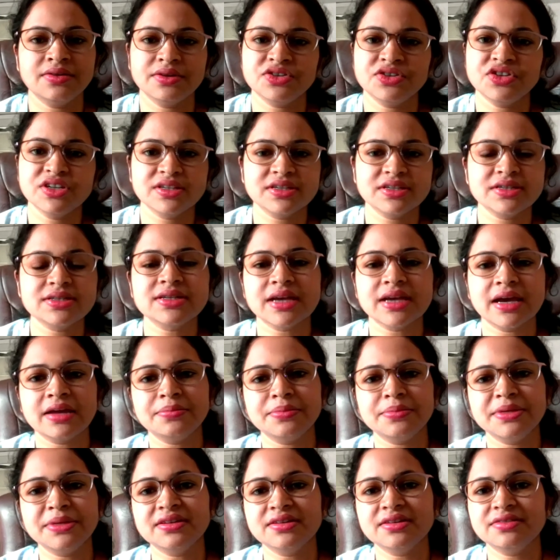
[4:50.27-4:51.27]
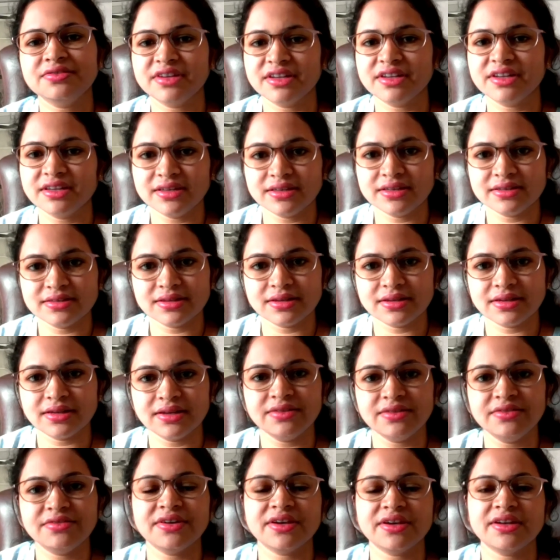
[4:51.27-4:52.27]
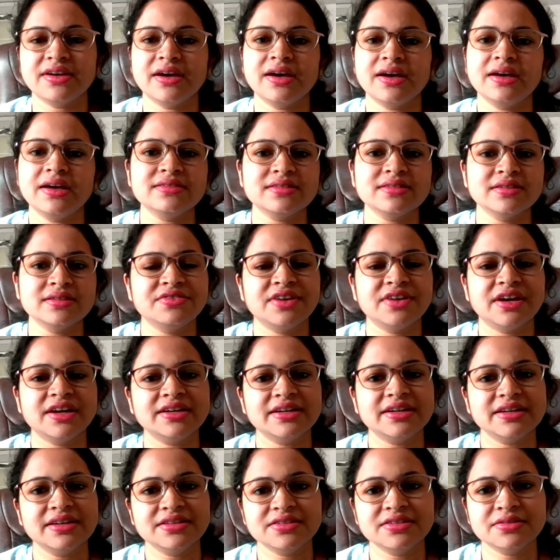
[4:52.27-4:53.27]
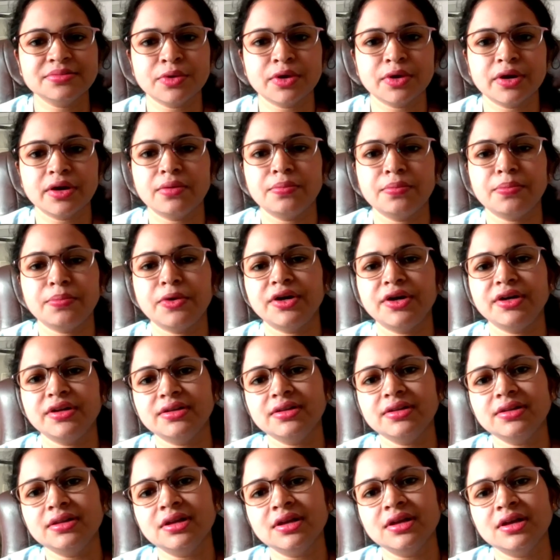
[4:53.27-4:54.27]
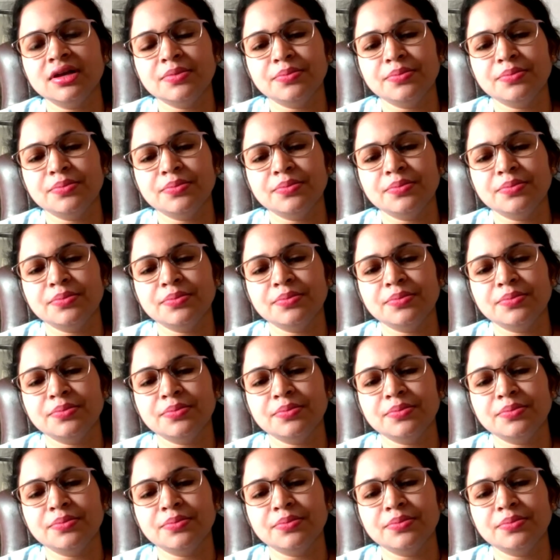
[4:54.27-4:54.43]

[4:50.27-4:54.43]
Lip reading: changes can be done very easily, whereas in validation model,